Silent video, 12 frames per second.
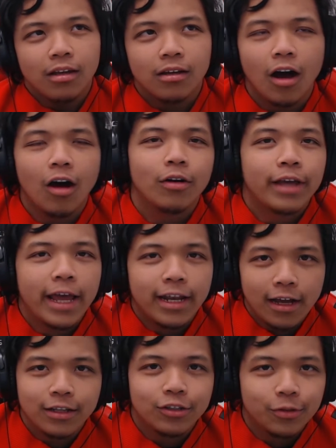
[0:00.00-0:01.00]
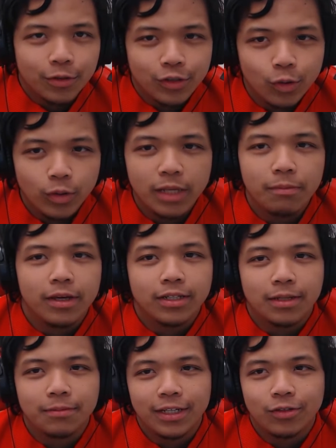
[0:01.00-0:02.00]
Oh, and uh, in terms of schooling,
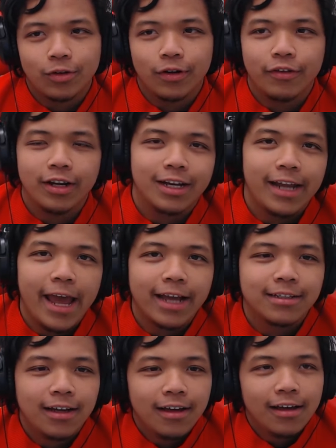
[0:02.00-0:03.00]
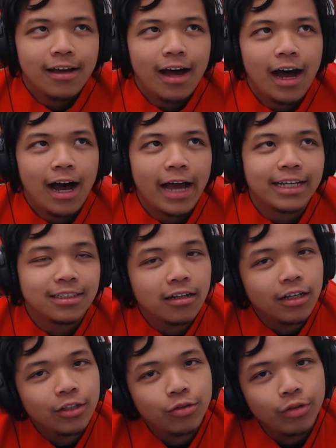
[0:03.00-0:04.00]
because I'm, it's sort of going to connect, uh, I
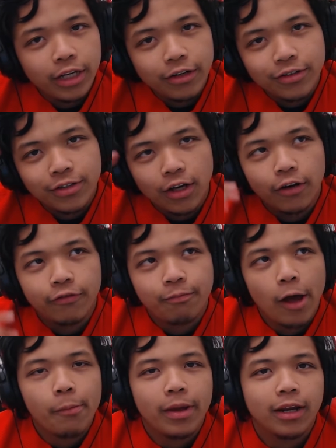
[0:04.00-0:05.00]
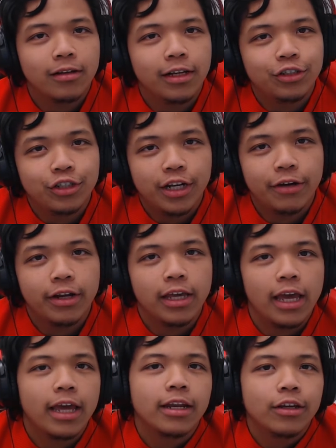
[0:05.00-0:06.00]
studied two years of biomedical engineering
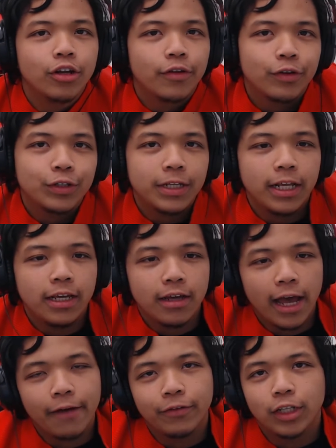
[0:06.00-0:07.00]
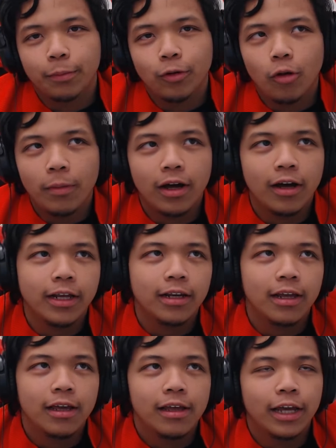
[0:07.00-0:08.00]
in university. I have a diploma on it.
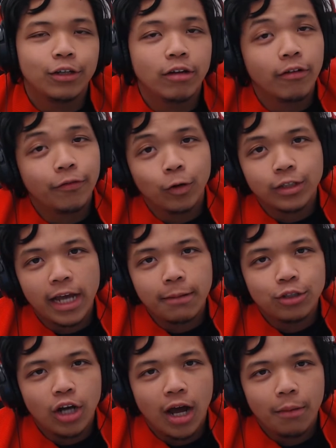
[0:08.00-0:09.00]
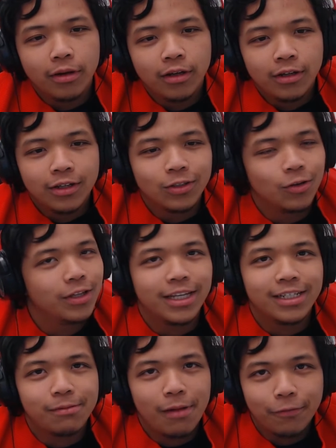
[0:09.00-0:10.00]
I do have a full-time job, so this
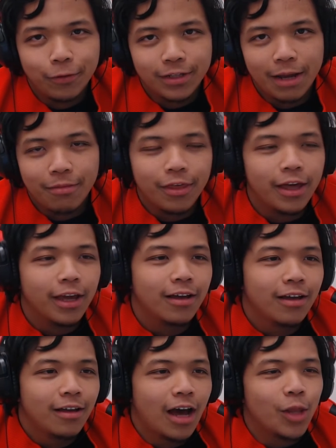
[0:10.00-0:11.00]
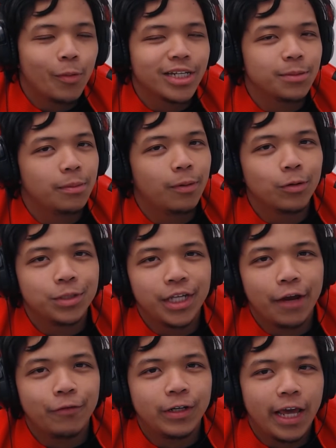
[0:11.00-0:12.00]
isn't my full-time thing. Otherwise, I'd be
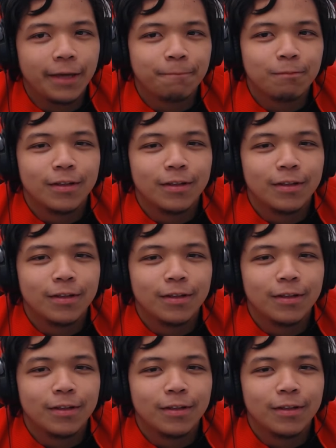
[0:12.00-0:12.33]
posting every day.